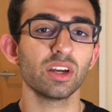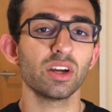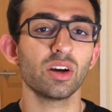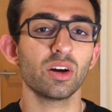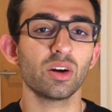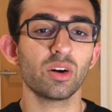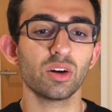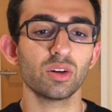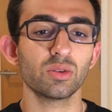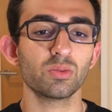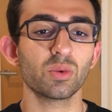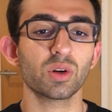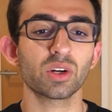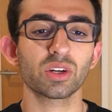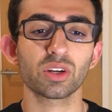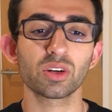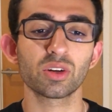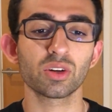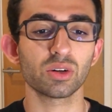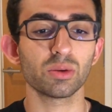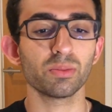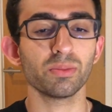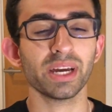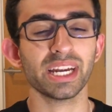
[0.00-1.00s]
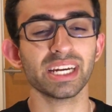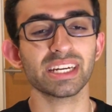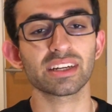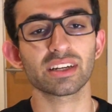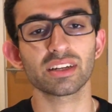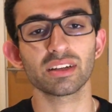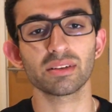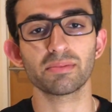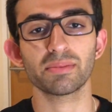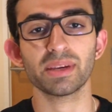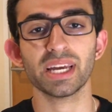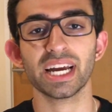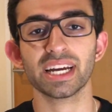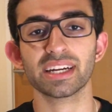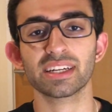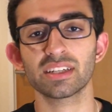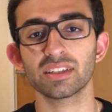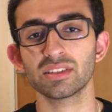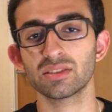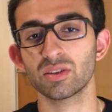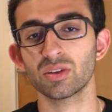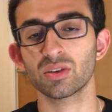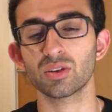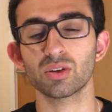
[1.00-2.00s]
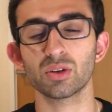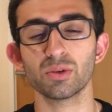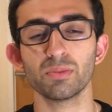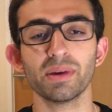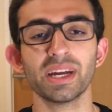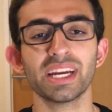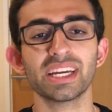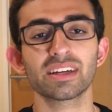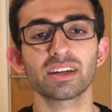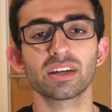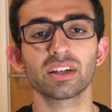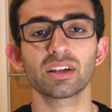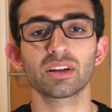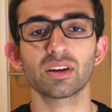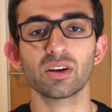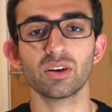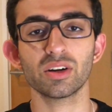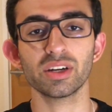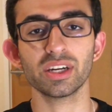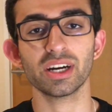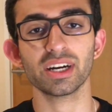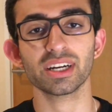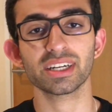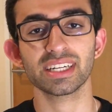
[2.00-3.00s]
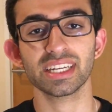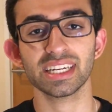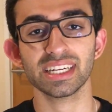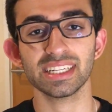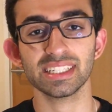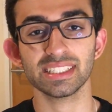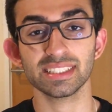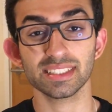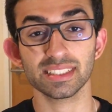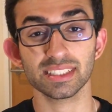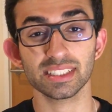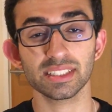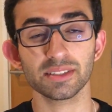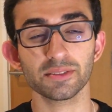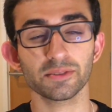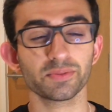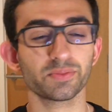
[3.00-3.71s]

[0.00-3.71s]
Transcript: on what good medical practice or good medical conduct is.